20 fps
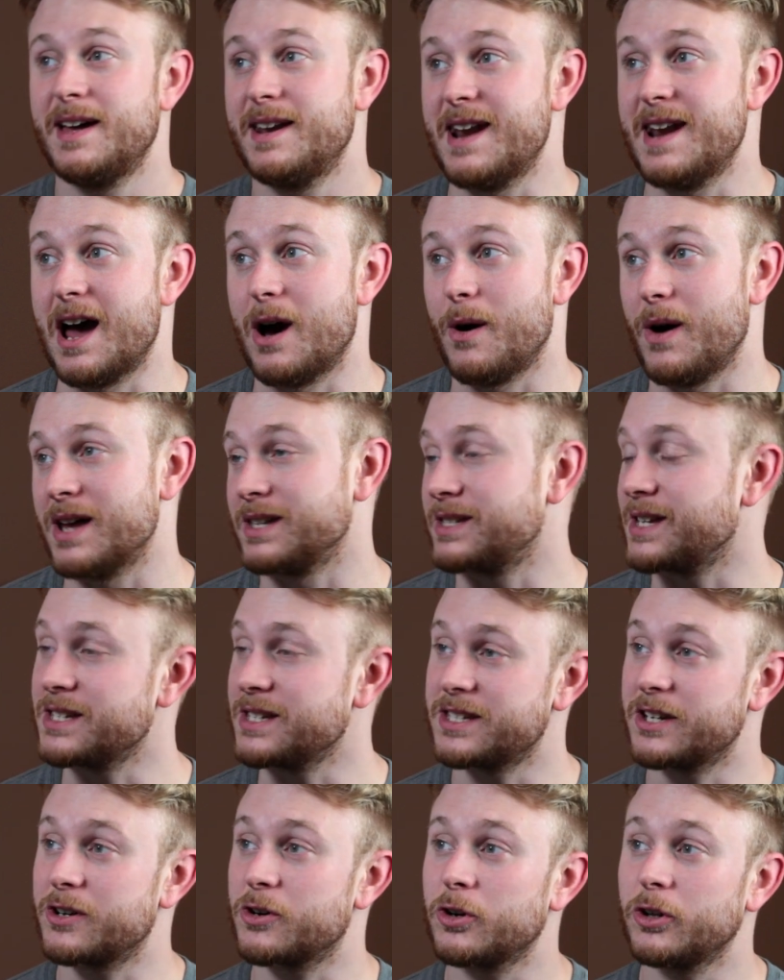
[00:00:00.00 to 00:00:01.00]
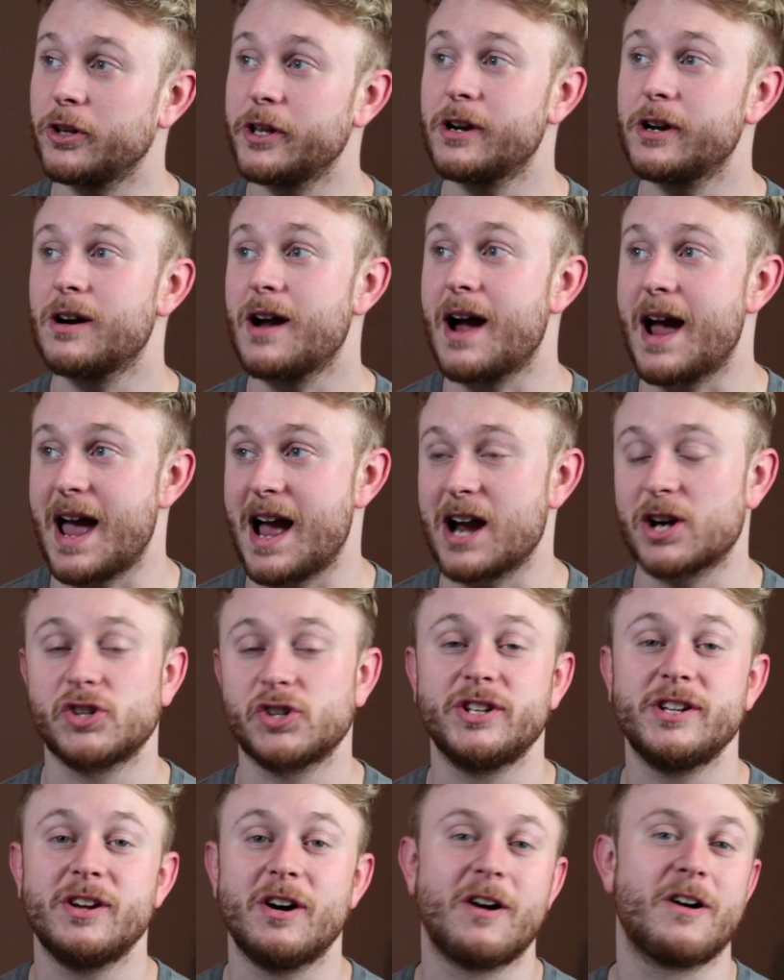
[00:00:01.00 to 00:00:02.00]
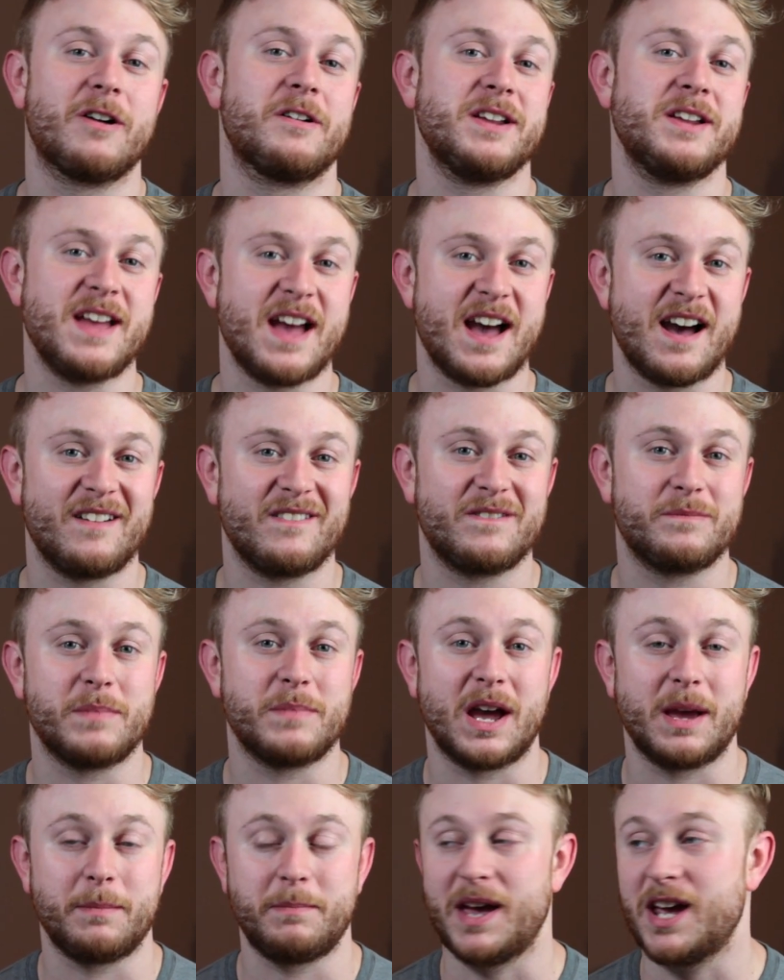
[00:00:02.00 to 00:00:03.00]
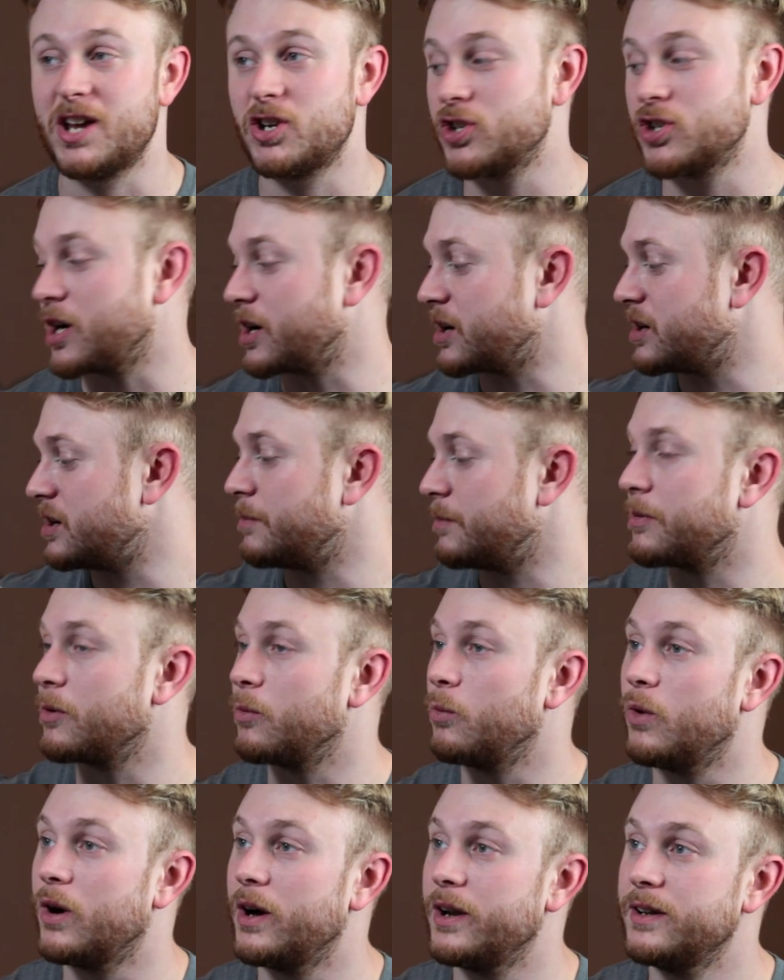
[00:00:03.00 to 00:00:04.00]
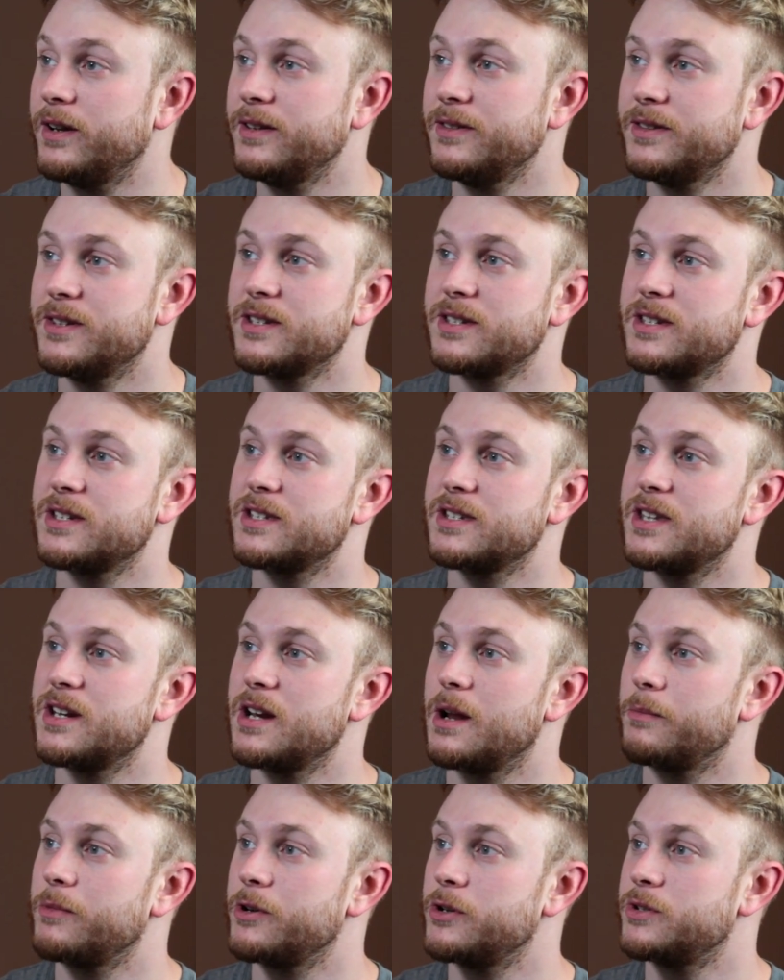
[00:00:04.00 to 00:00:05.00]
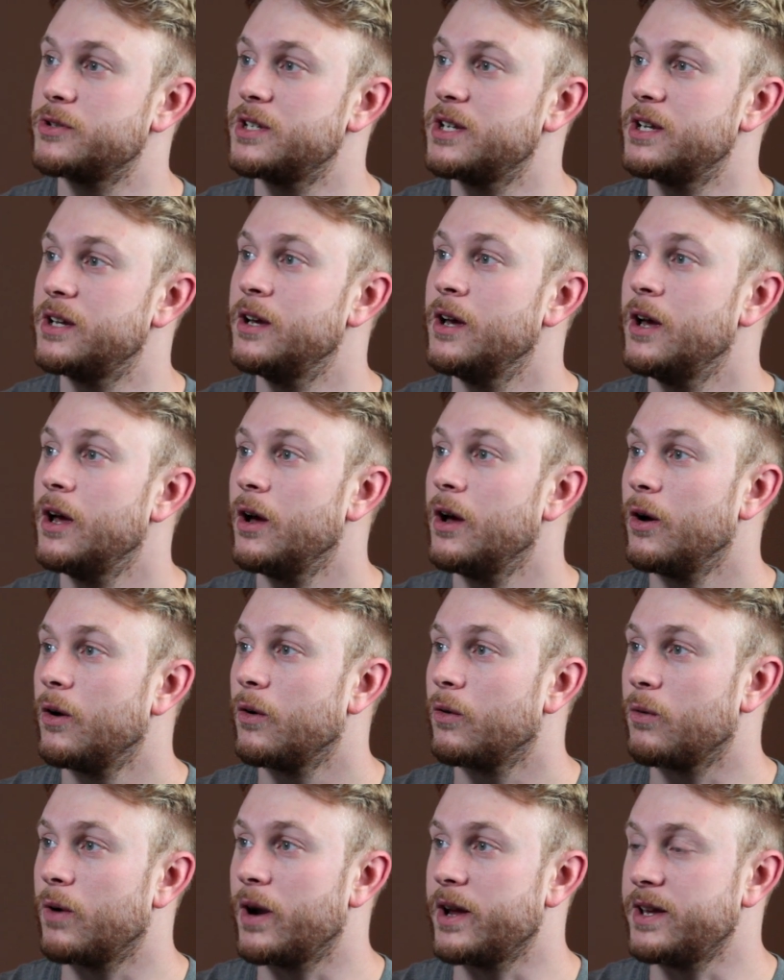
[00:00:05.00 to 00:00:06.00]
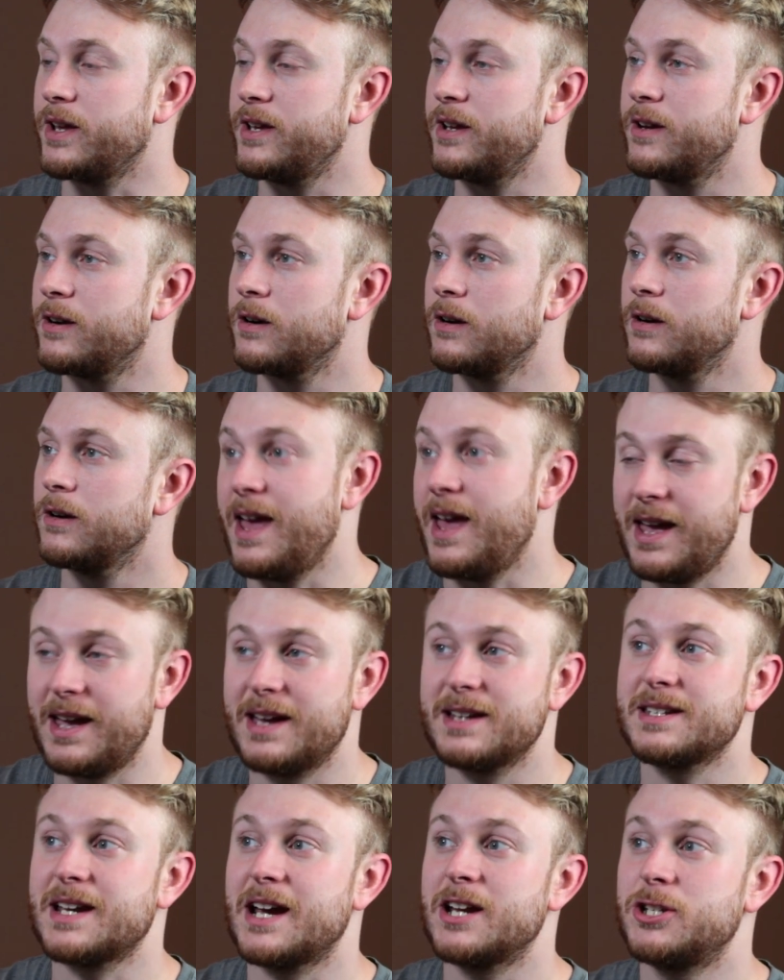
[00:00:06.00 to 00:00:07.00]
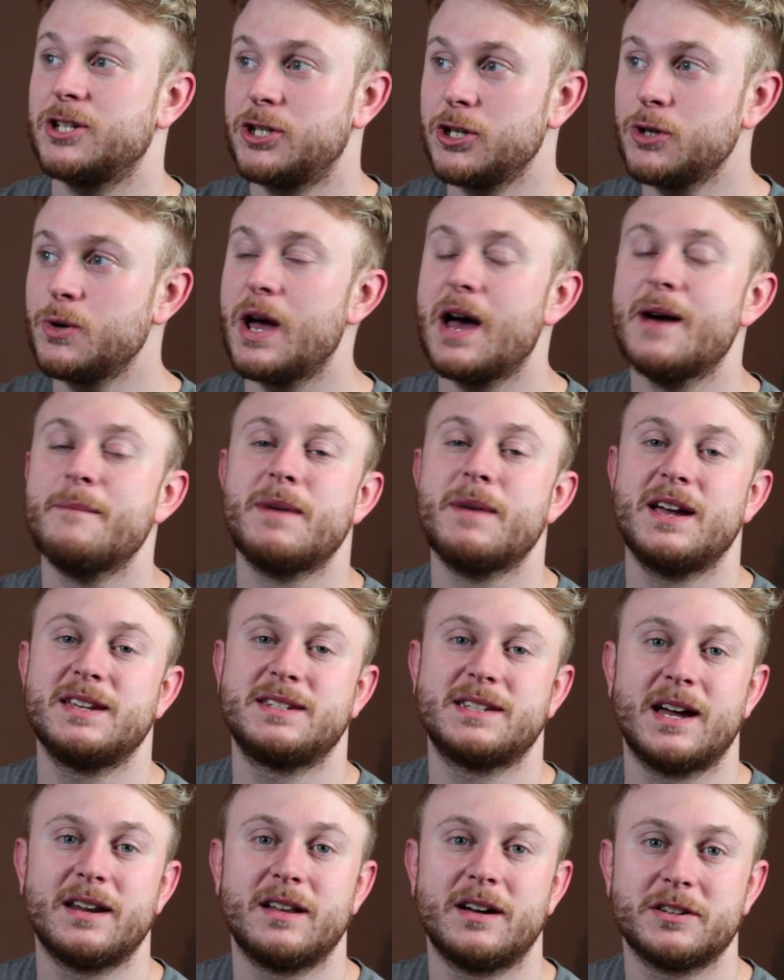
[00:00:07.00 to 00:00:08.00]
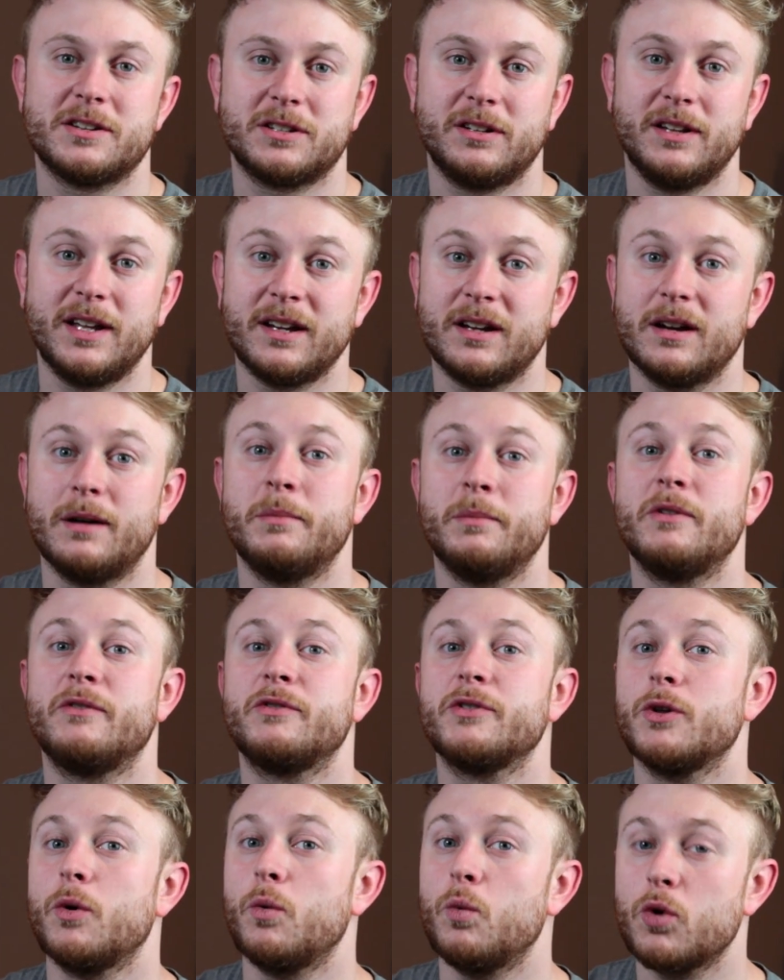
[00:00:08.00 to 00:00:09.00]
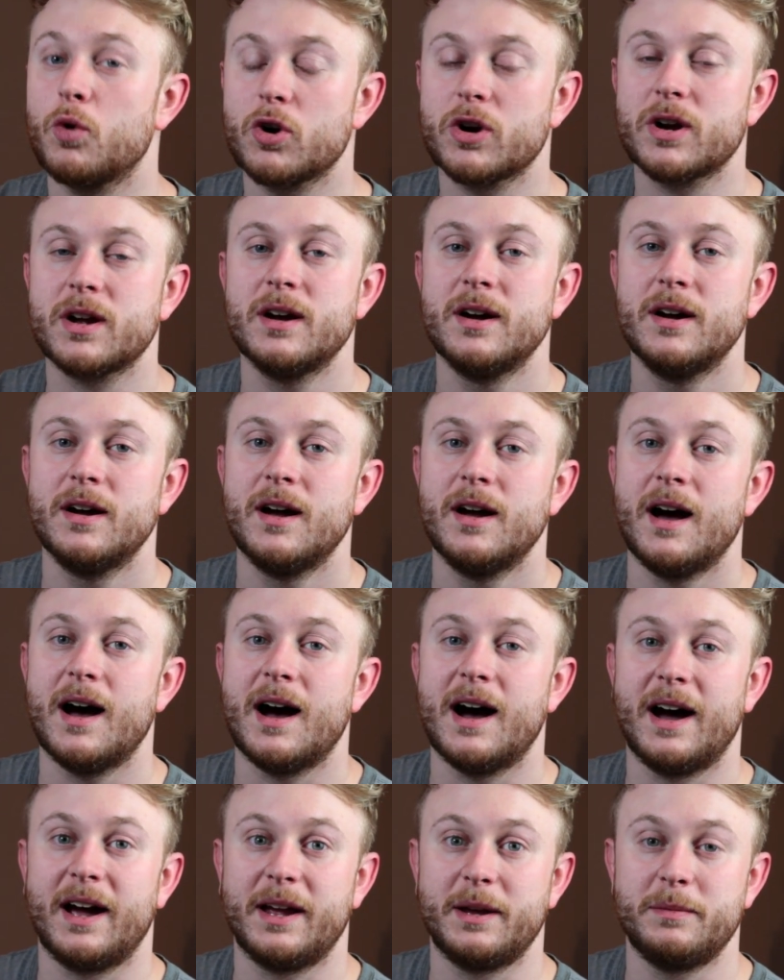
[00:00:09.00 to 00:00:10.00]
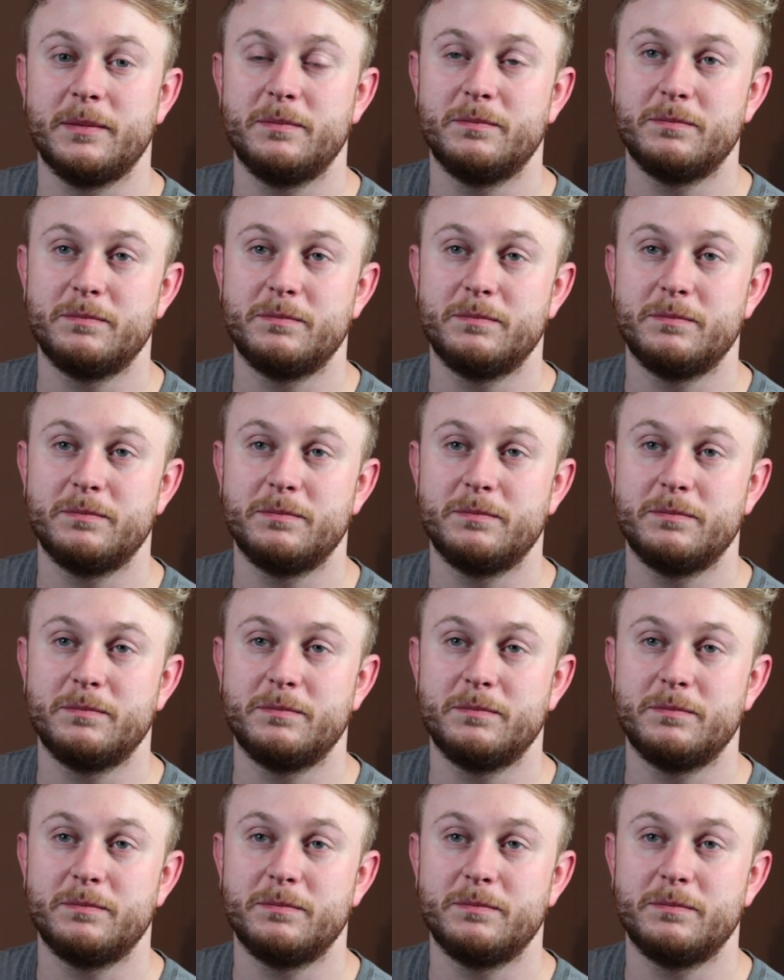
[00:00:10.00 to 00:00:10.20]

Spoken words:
Now, as I said earlier, I actually already have my paycheck number 1. This is the number you see right here. And I do have my side hustle income for the work I